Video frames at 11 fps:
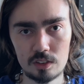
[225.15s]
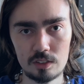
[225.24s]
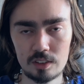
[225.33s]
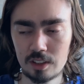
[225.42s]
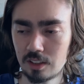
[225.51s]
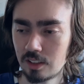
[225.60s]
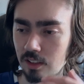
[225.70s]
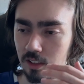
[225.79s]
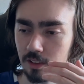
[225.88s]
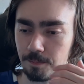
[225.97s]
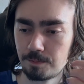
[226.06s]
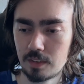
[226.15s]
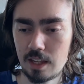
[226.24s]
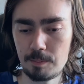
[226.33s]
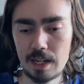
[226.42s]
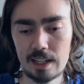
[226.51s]
and
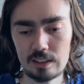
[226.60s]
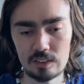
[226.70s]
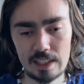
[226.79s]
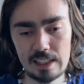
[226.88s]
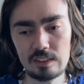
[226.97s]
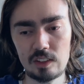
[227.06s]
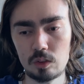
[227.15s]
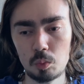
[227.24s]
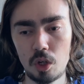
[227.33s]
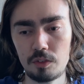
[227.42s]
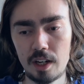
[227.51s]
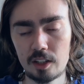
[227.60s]
in my head it's like, is this worth it?